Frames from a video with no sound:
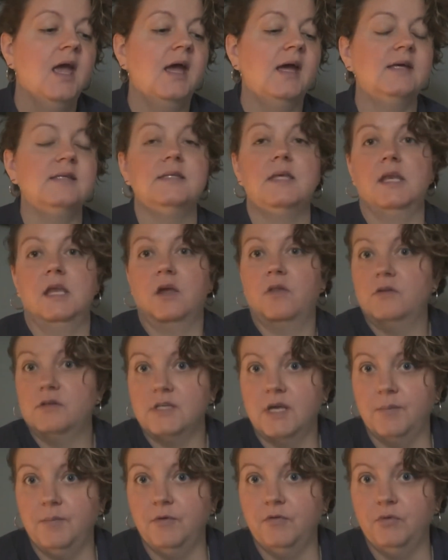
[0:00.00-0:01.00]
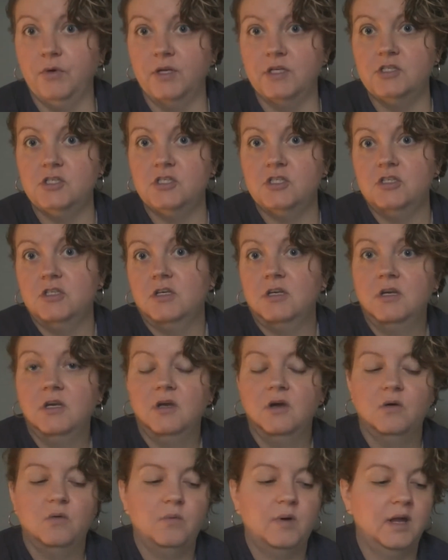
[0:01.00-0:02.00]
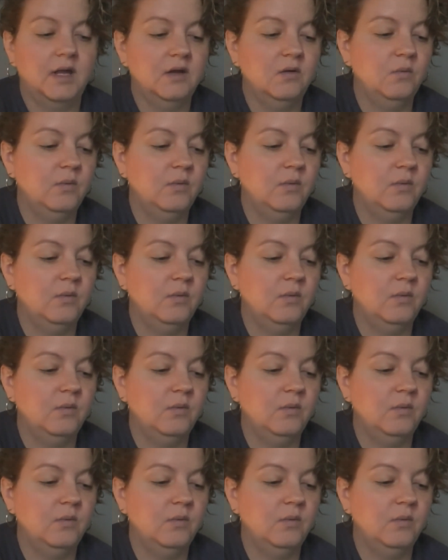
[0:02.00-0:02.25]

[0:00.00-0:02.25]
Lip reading: as any other type of witch, right?